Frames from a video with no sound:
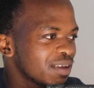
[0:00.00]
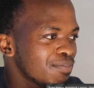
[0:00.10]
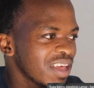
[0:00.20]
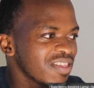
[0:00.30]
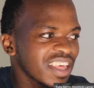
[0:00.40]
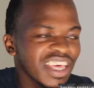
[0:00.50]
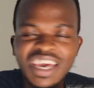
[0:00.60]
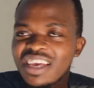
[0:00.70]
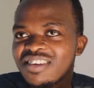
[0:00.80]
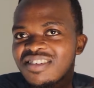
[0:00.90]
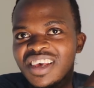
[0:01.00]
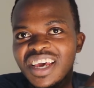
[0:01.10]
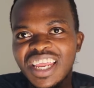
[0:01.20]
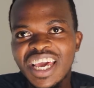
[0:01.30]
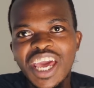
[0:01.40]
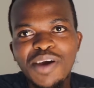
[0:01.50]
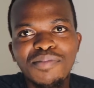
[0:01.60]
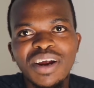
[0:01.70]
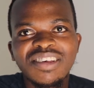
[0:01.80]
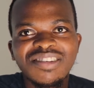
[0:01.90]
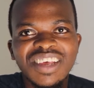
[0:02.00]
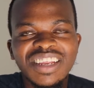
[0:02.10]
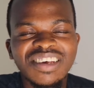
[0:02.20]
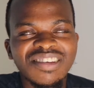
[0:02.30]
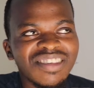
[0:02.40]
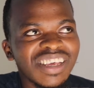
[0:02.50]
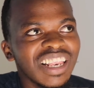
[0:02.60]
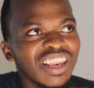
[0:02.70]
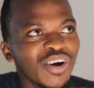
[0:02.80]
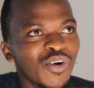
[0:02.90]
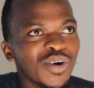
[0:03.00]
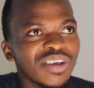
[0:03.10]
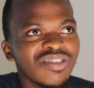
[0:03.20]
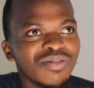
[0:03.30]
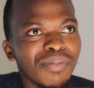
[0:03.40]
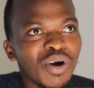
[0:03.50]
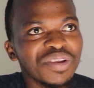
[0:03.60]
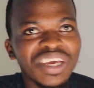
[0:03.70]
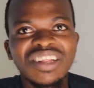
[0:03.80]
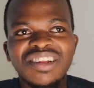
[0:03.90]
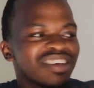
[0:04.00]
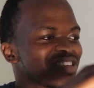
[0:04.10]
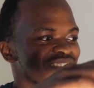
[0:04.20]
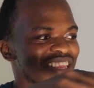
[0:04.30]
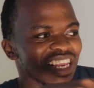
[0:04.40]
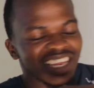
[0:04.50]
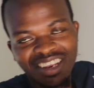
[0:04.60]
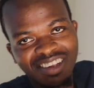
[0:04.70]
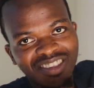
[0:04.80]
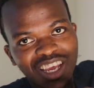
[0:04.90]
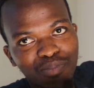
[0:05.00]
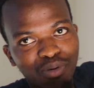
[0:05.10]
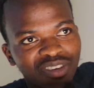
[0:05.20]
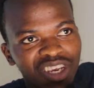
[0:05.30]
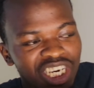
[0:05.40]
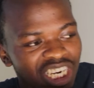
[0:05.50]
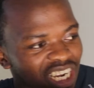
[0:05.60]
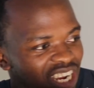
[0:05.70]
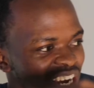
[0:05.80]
main thing here is the camera is standing still or is mounted still in a still position,